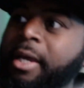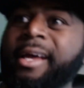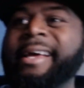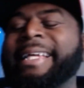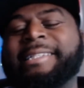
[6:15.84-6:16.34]

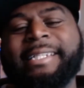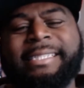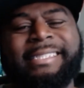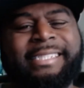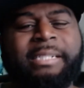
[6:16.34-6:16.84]
It just
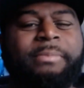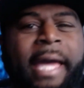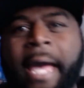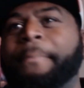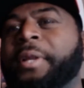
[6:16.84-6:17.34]
didn't seem to
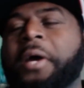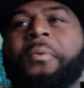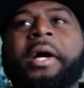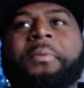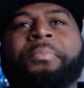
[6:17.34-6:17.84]
happen that
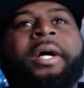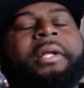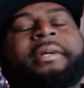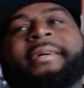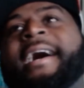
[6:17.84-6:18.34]
way.
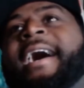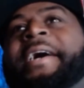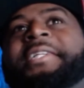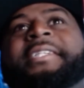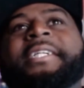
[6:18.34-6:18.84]
But
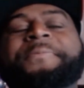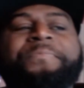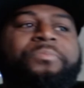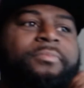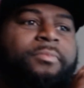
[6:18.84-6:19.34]
guys,
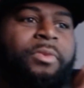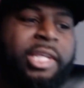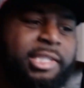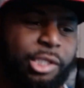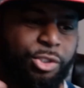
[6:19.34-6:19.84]

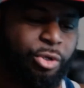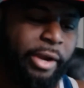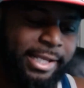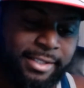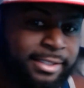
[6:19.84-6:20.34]
this is
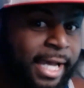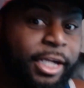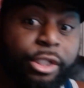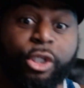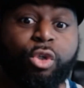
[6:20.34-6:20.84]
crazy. A lot
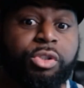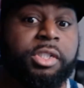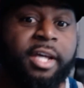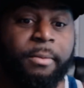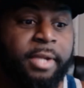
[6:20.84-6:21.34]
of news is
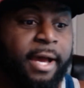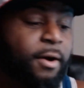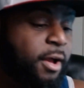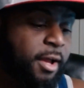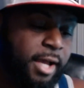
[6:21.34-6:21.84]
coming
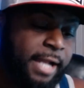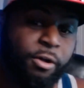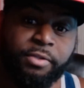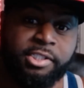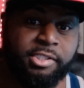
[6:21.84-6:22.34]
out. I know
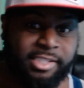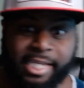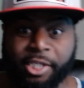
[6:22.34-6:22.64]
this is a